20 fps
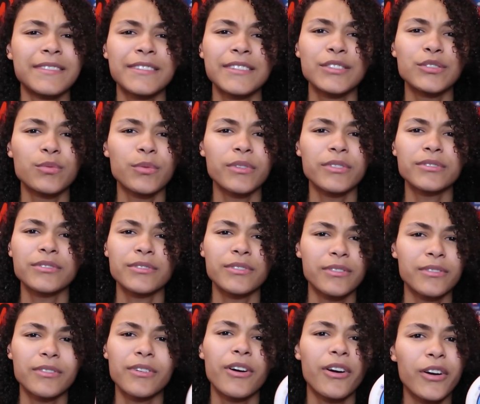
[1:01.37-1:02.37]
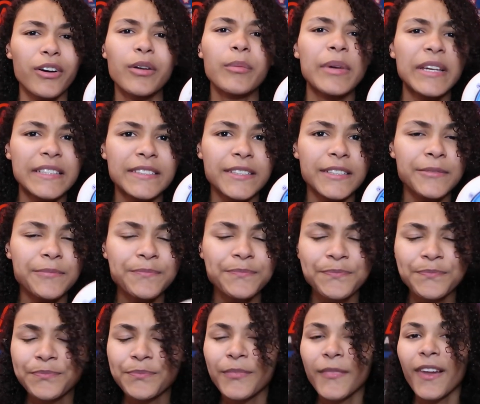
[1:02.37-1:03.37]
these wheels are amazing.
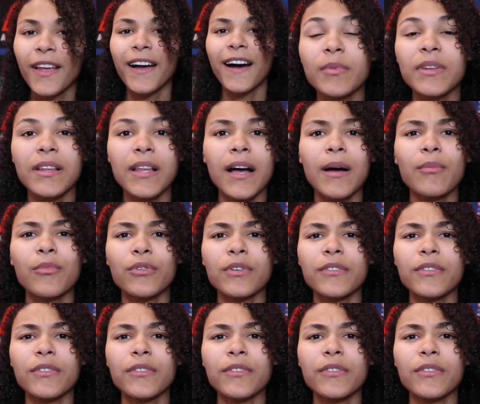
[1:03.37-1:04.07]
There'll be a lot